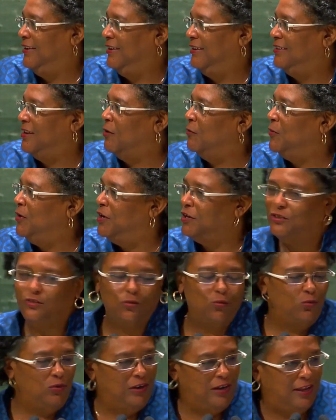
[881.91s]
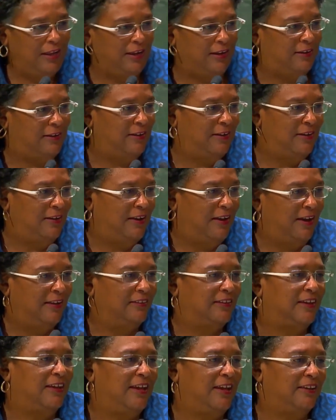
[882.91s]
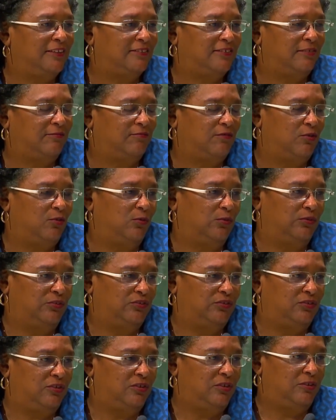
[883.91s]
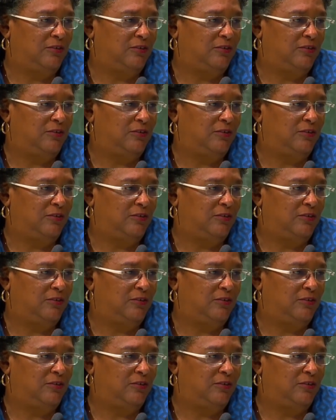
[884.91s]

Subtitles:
that we are too late and the gates have closed?